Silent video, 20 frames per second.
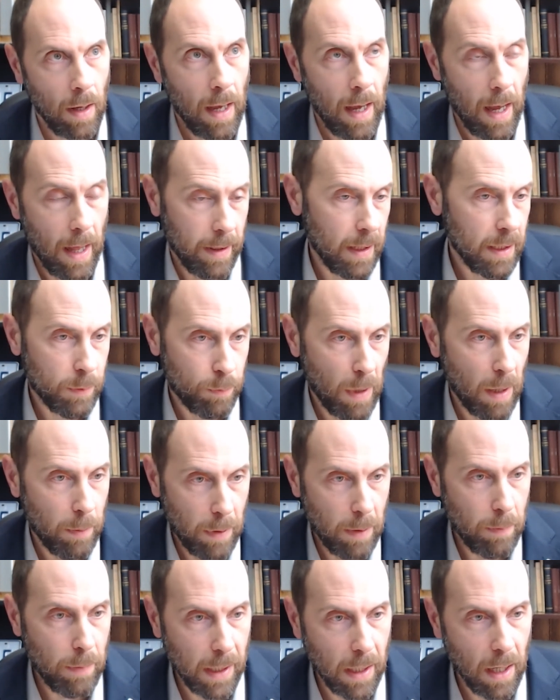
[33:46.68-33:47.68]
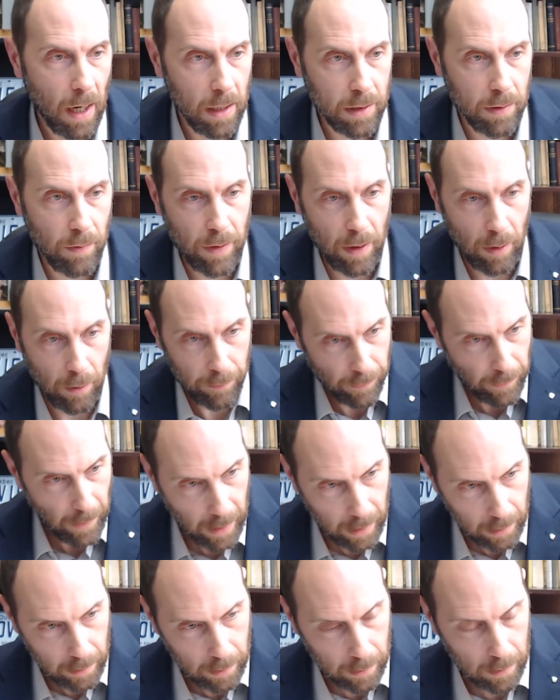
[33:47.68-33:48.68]
and this may be because of their
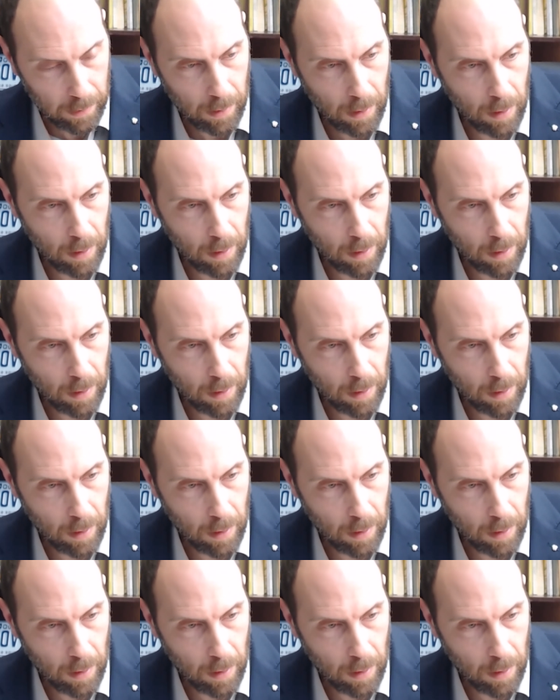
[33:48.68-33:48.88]
faith,